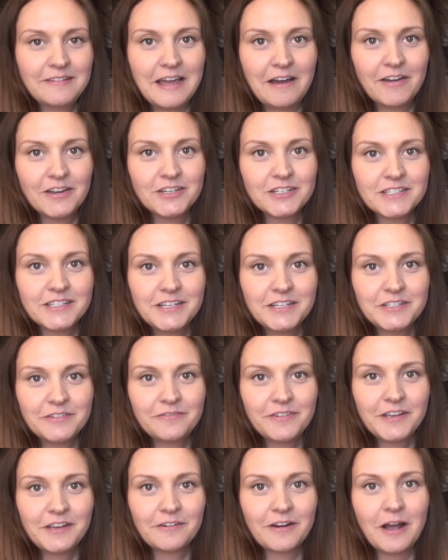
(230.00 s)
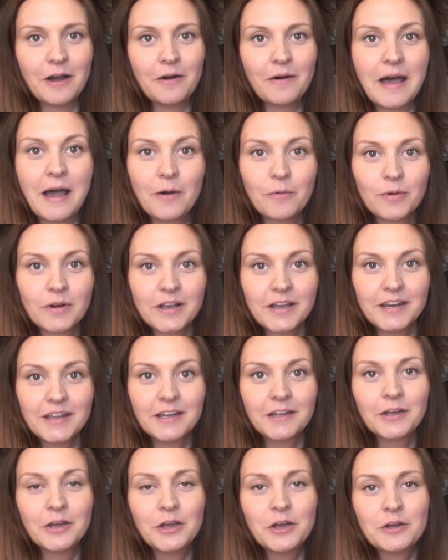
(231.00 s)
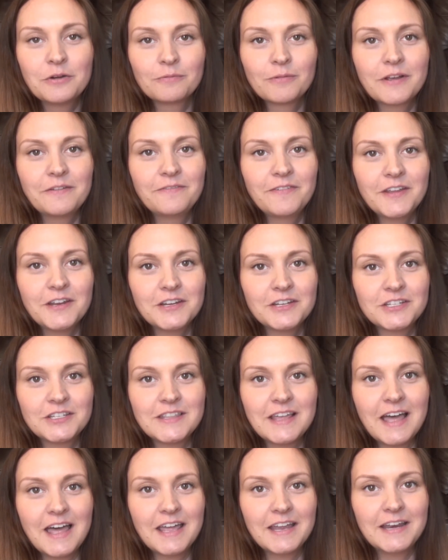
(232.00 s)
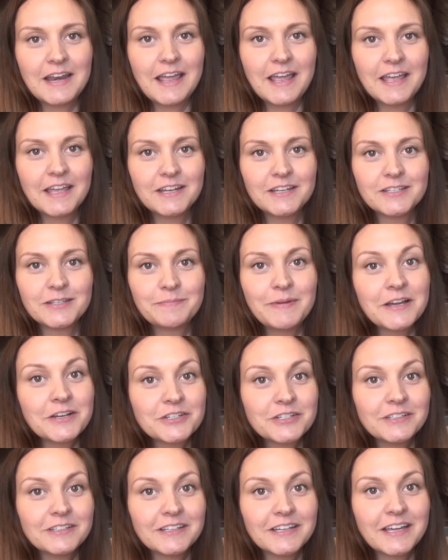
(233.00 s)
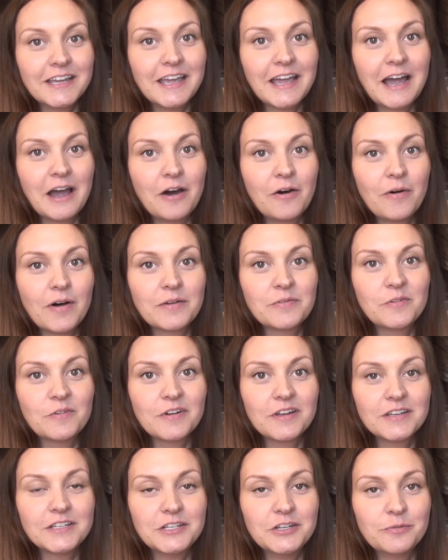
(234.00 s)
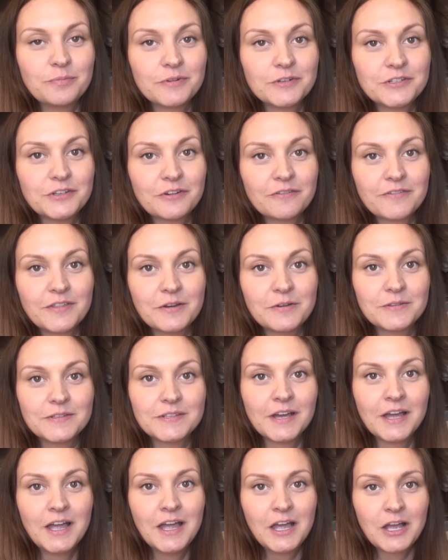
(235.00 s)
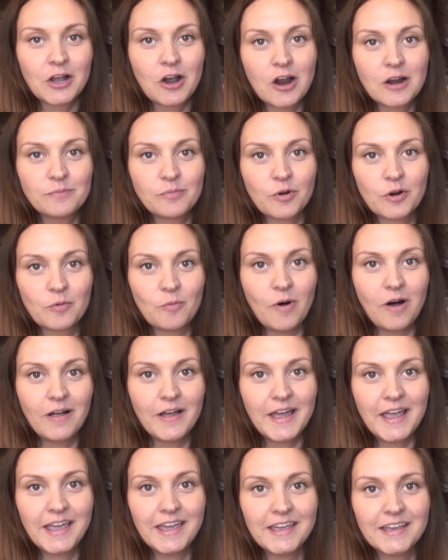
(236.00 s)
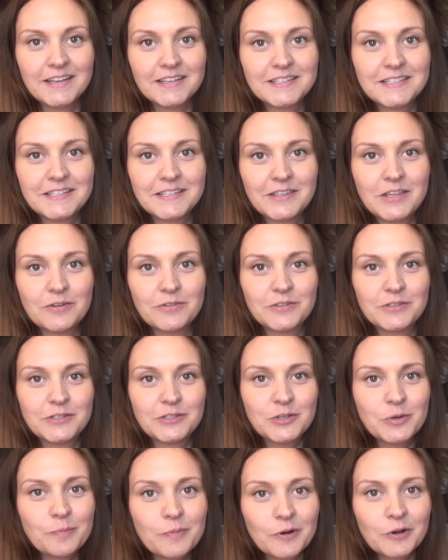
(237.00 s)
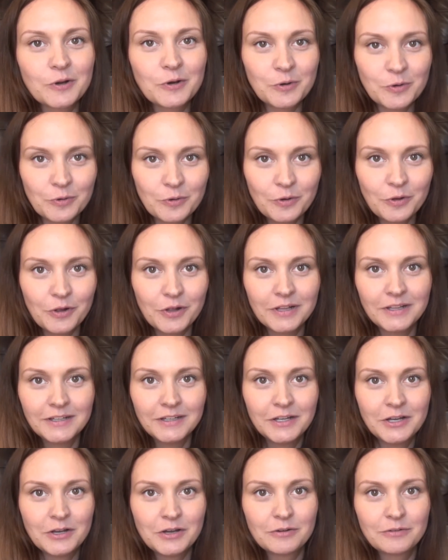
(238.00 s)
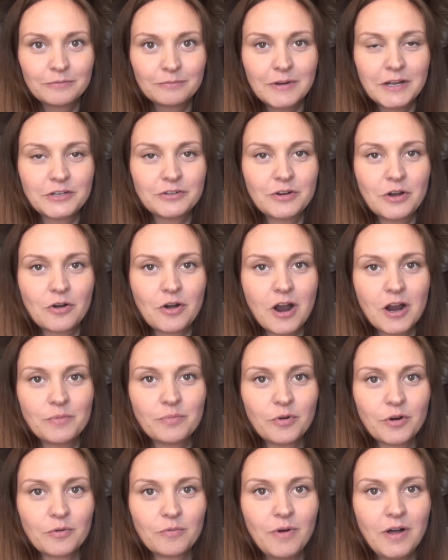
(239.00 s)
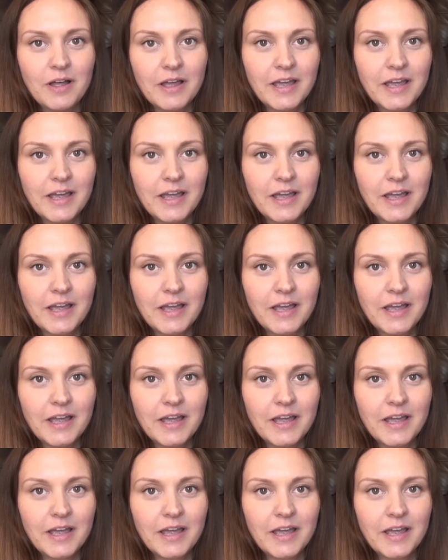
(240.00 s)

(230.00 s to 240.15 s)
Now I just need to figure out how we're gonna refinish that and especially how I'm going to preserve those cardboard wall hangings, those super cool retro cardboard wall